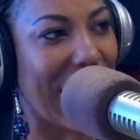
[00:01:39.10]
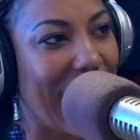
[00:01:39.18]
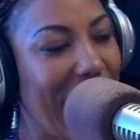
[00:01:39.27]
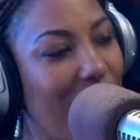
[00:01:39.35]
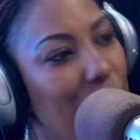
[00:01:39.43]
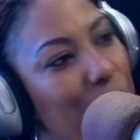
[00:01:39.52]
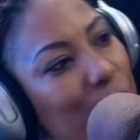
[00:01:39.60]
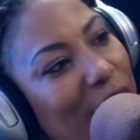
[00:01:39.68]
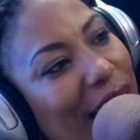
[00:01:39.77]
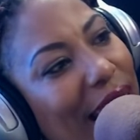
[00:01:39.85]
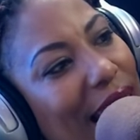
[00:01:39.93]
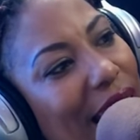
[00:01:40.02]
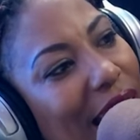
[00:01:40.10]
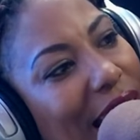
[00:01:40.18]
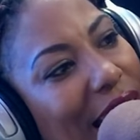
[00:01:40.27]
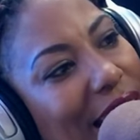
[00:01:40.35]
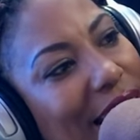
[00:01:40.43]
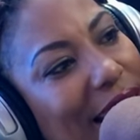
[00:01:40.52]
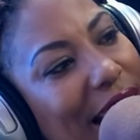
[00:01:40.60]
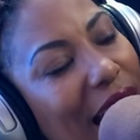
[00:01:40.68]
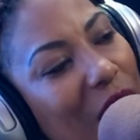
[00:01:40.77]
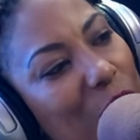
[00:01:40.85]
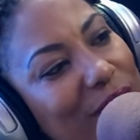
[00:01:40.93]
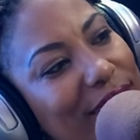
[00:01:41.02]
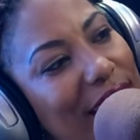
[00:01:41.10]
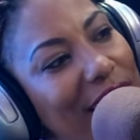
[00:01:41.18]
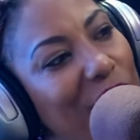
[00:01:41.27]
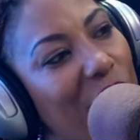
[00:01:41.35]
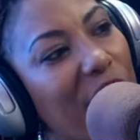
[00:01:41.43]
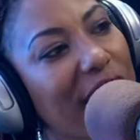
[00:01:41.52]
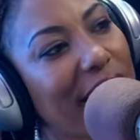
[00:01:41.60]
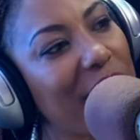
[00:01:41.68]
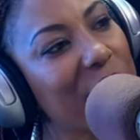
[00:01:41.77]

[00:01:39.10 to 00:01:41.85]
How? The, yeah. How I was that know. growing